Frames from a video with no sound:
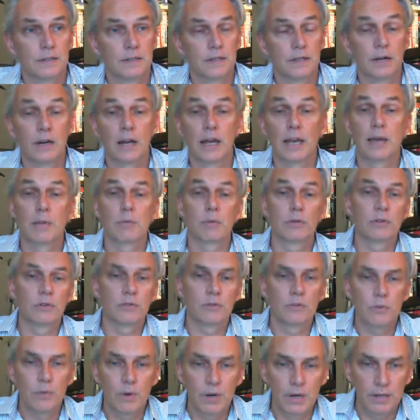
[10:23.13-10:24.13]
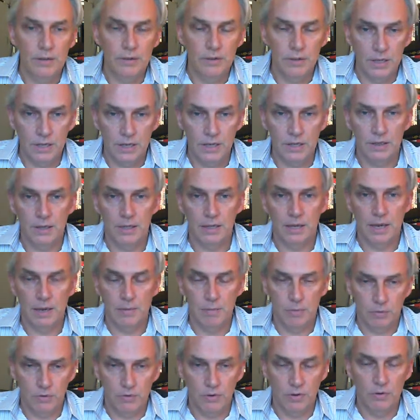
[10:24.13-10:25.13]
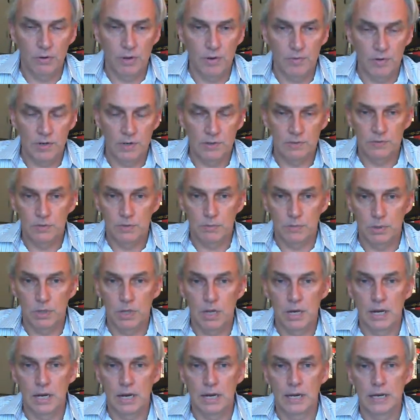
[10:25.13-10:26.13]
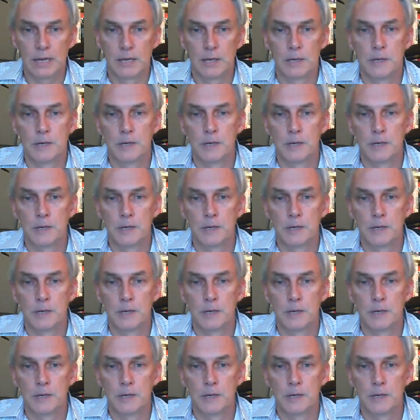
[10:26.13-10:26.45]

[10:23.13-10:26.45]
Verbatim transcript: they're not able to do anything in the game because they don't have enough supply.